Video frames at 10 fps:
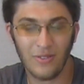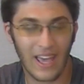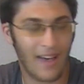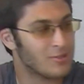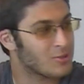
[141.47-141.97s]

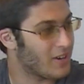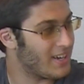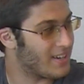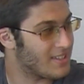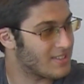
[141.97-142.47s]
Henry Cavill's
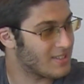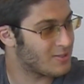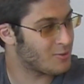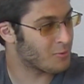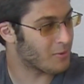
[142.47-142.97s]
great
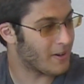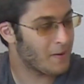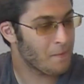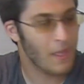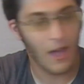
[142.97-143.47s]
as Superman.
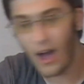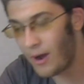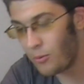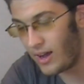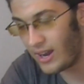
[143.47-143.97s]

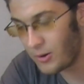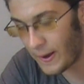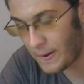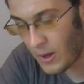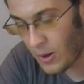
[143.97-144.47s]
All right. Well,
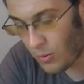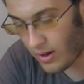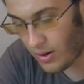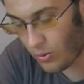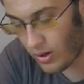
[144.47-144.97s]
anyway,
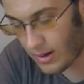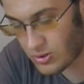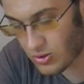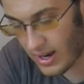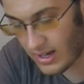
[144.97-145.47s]
what
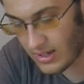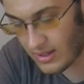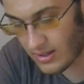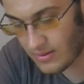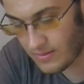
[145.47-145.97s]
I'm trying
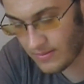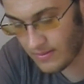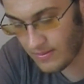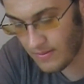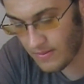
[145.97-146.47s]
to,
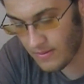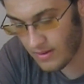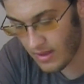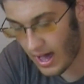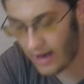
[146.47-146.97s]

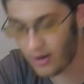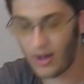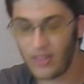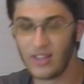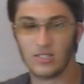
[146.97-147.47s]
I
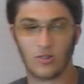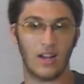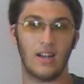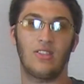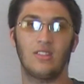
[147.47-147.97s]
don't know. I think it's
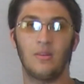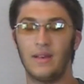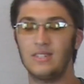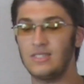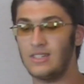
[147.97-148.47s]
great. I think
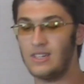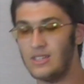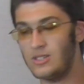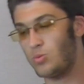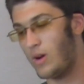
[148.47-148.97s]
the best scene
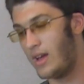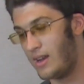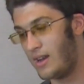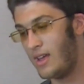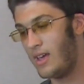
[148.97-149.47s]
is
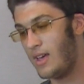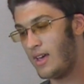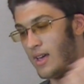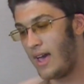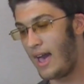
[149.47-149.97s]
when
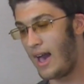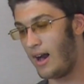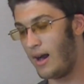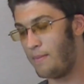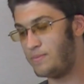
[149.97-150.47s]

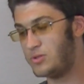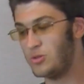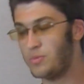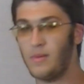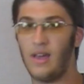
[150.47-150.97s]

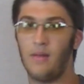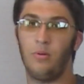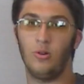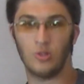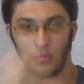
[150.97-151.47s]

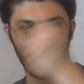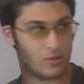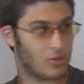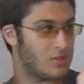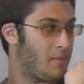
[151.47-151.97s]
Superman pulls open
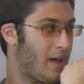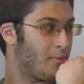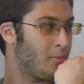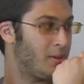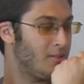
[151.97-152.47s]
the doors of the
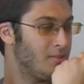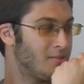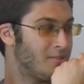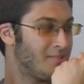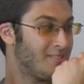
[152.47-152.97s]
Batmobile,
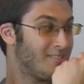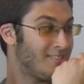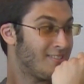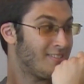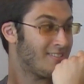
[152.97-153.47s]

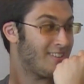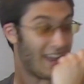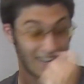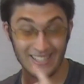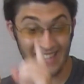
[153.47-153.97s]

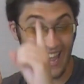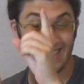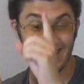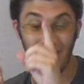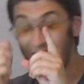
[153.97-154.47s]
and he
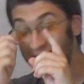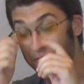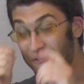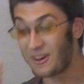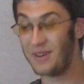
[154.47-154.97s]
stands up.
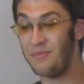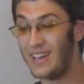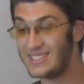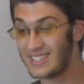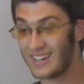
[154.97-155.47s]
That's freaking
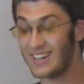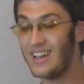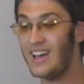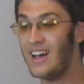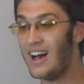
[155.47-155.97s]
amazing.